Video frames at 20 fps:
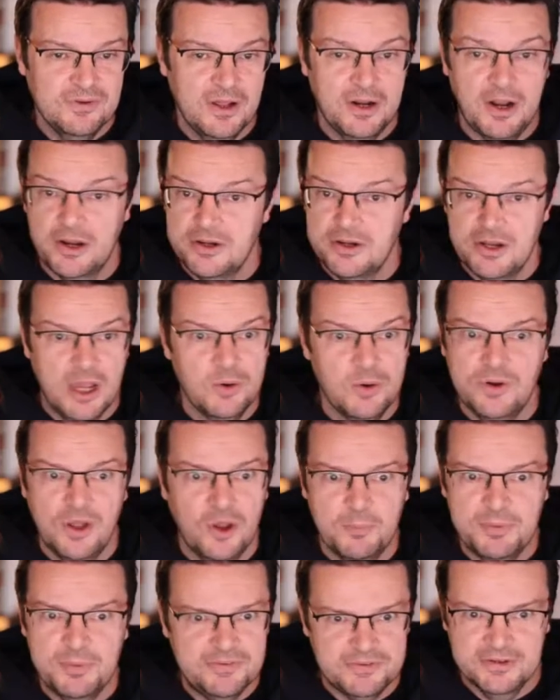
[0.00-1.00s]
and I know
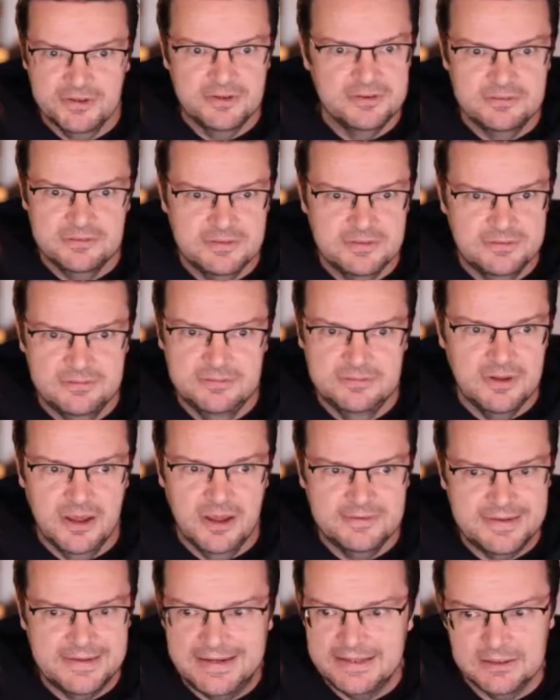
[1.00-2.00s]
nobody's going to
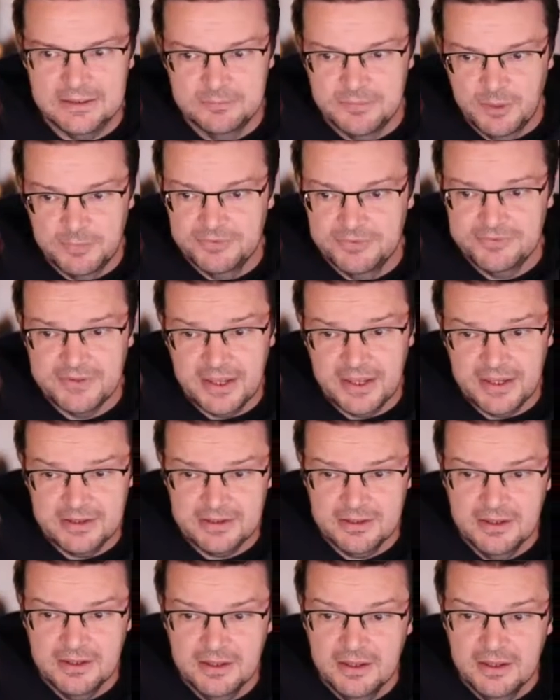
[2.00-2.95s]
delete them by mistake?